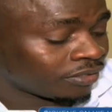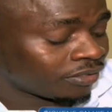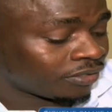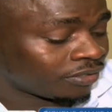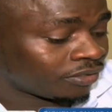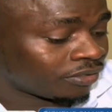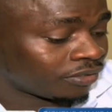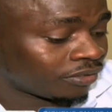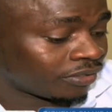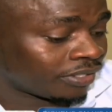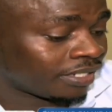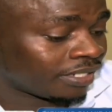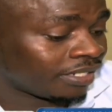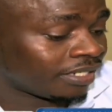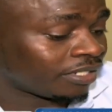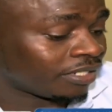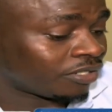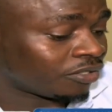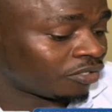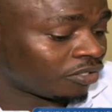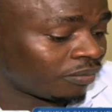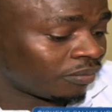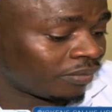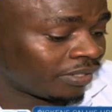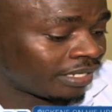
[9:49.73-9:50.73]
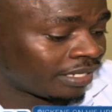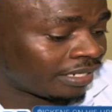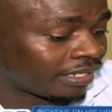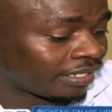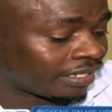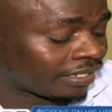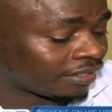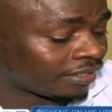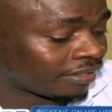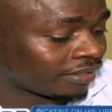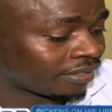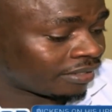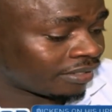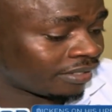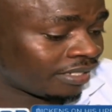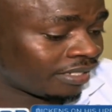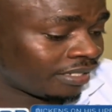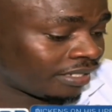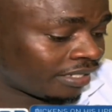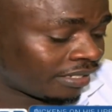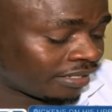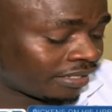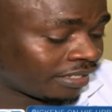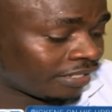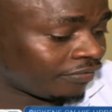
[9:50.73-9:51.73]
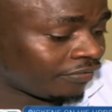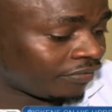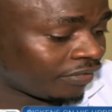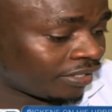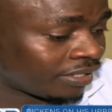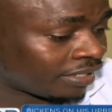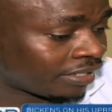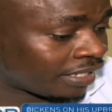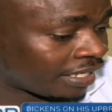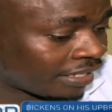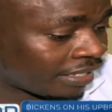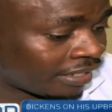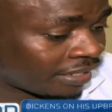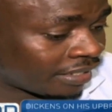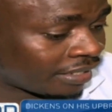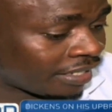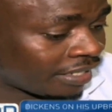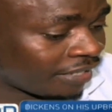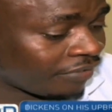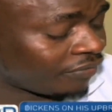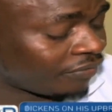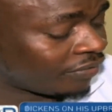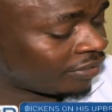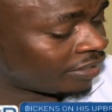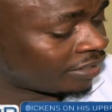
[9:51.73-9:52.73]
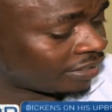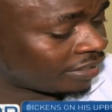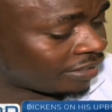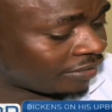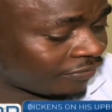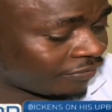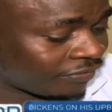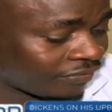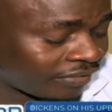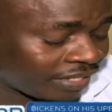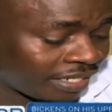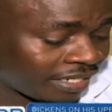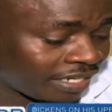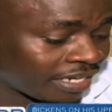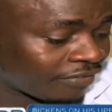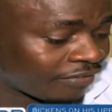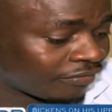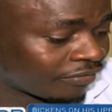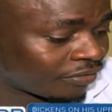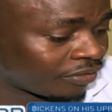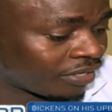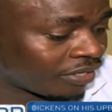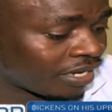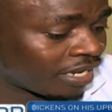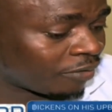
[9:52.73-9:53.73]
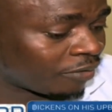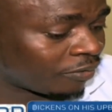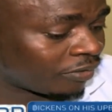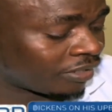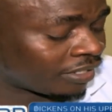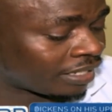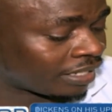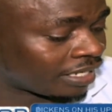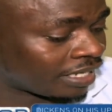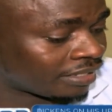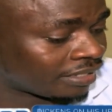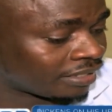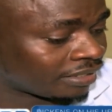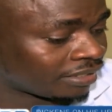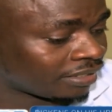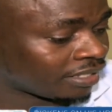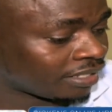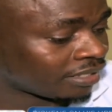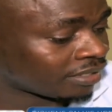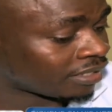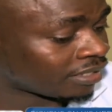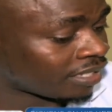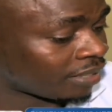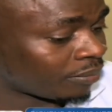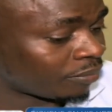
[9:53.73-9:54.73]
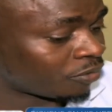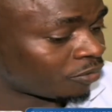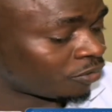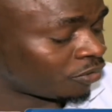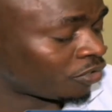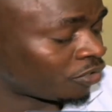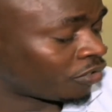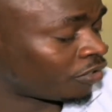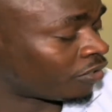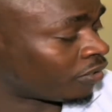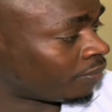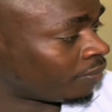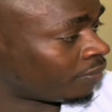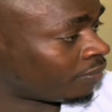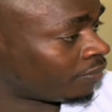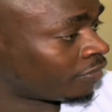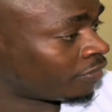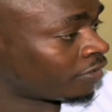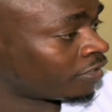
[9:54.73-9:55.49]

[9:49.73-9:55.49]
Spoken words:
So Eric told me that, Dickens, every Friday after you're done with classes, just come to Donham.